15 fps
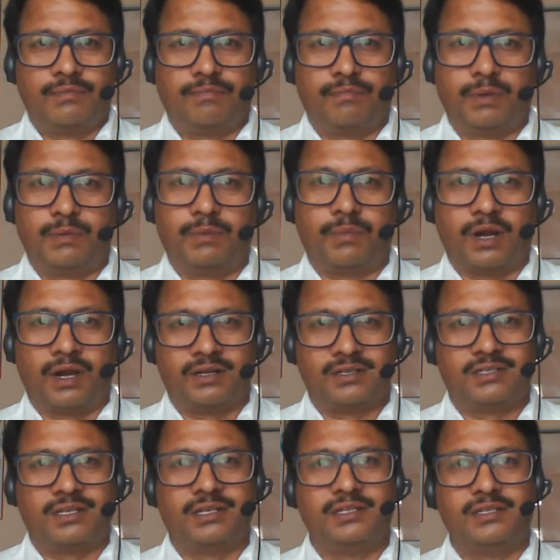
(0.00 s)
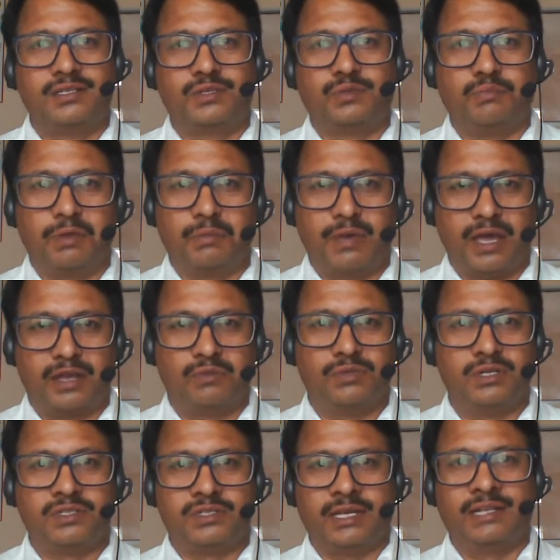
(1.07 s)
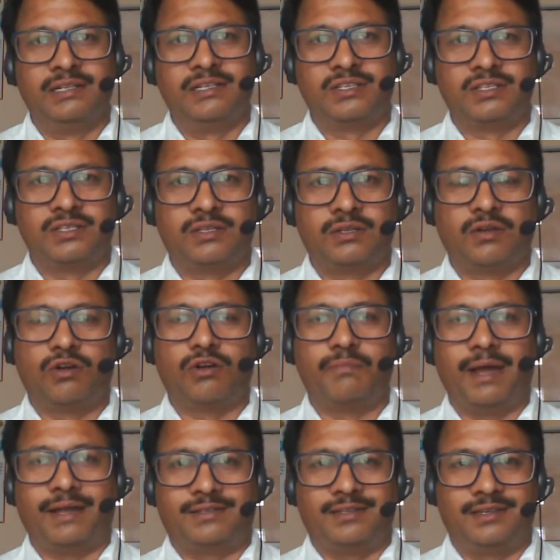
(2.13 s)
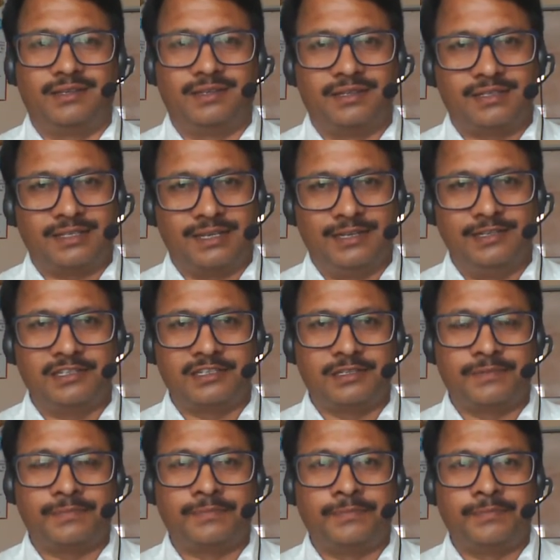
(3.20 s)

maybe plant cells, maybe animal cells or bacterial cells.